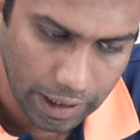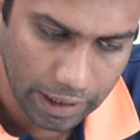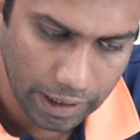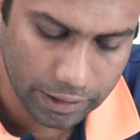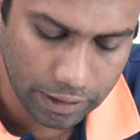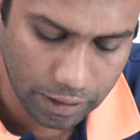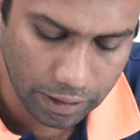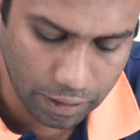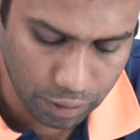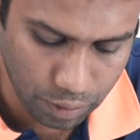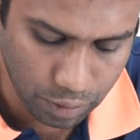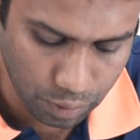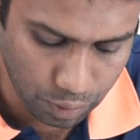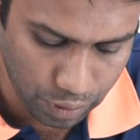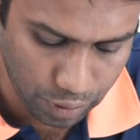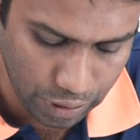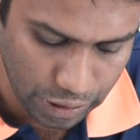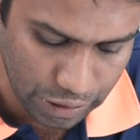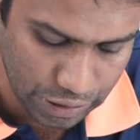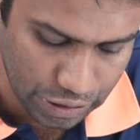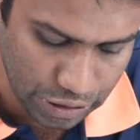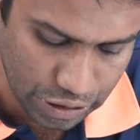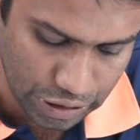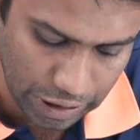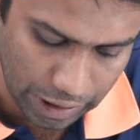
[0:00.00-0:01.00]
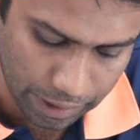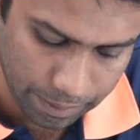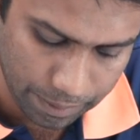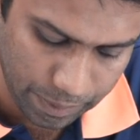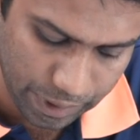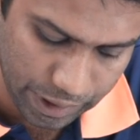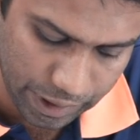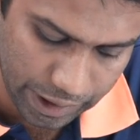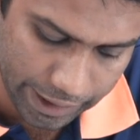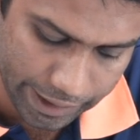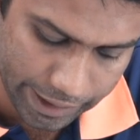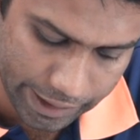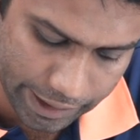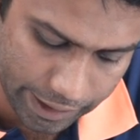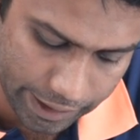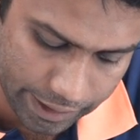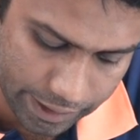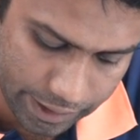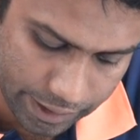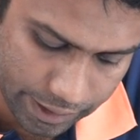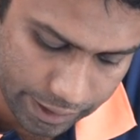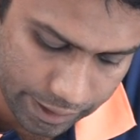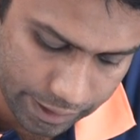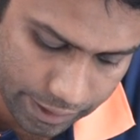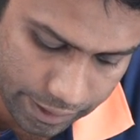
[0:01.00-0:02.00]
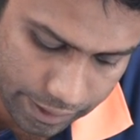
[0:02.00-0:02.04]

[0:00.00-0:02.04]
and the load is terminated